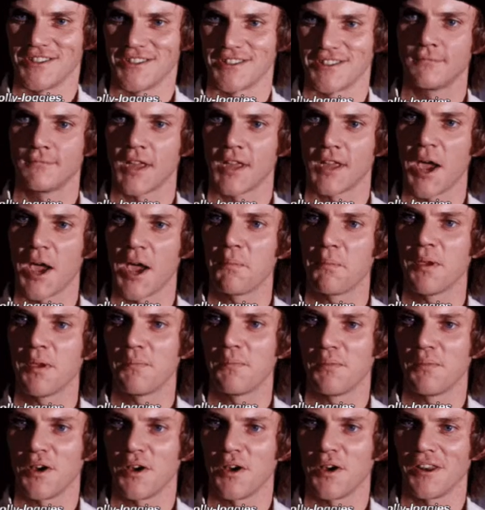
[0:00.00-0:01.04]
attention to these
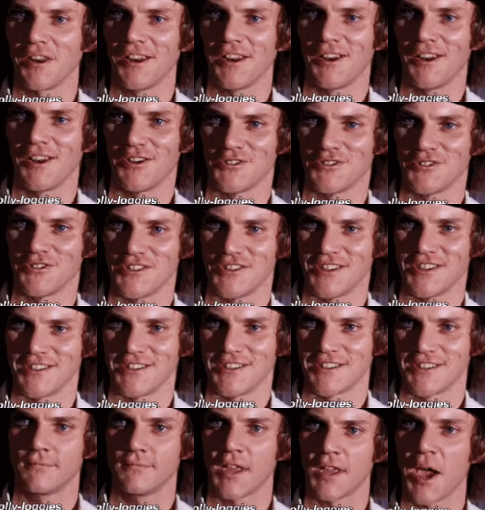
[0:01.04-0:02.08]
new words and figure out what
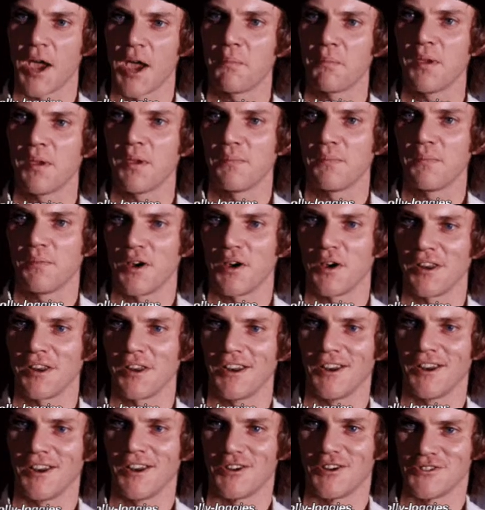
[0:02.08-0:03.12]
they mean in
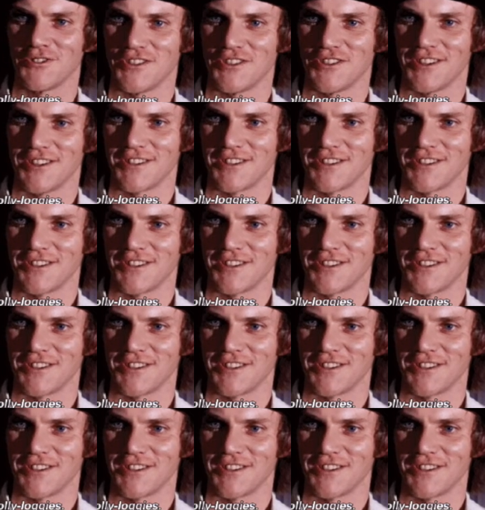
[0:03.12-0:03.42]
context.